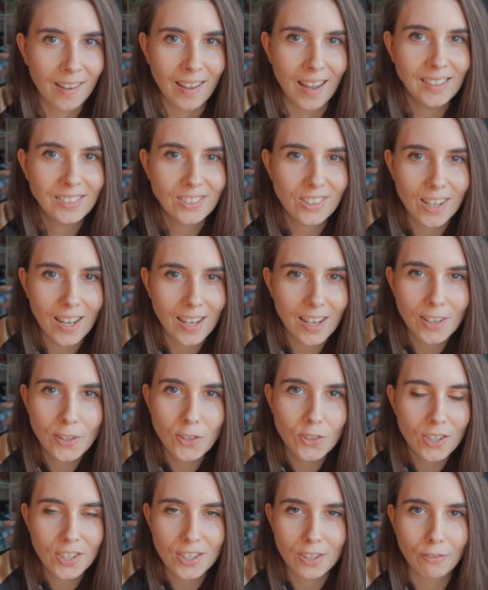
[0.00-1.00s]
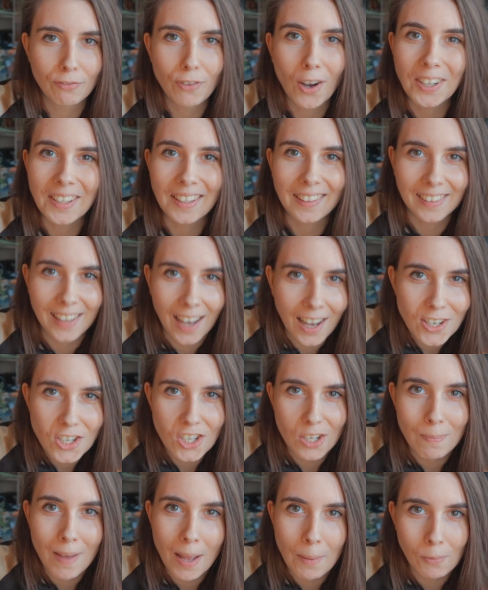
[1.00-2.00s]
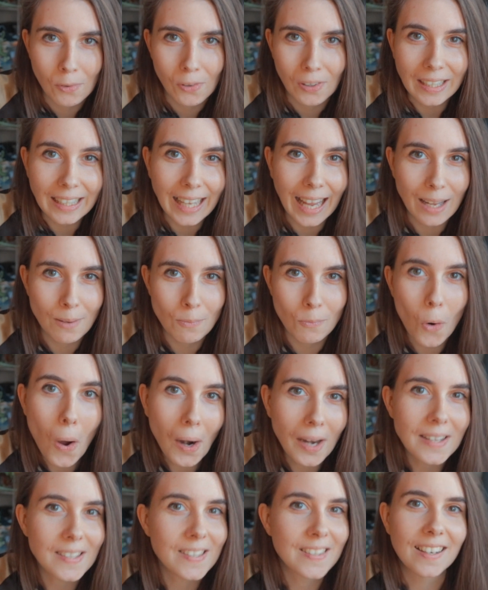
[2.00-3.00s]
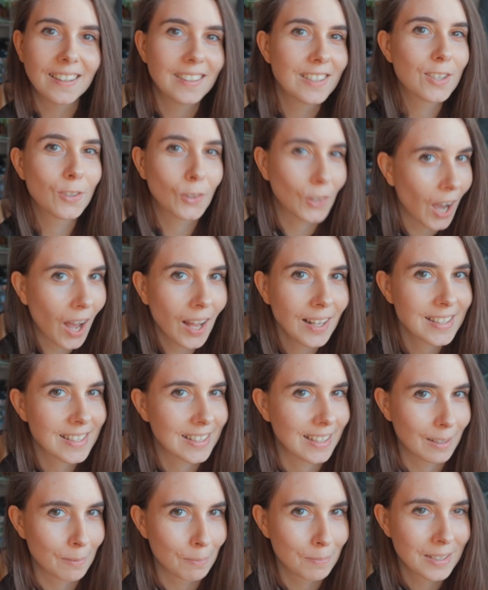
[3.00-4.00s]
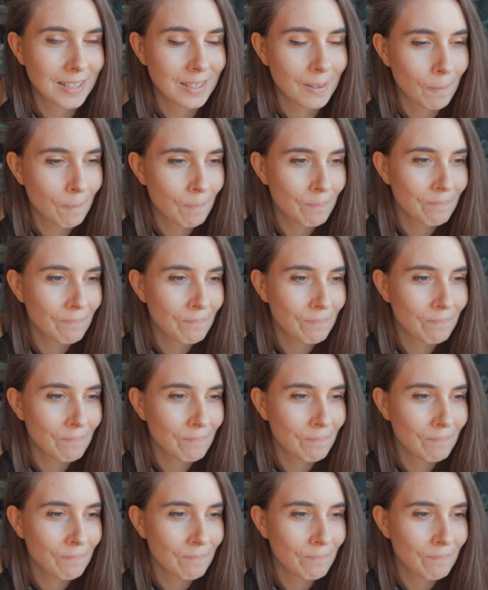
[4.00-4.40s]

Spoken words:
it's just a fucking kanji memory game, what is there to concept?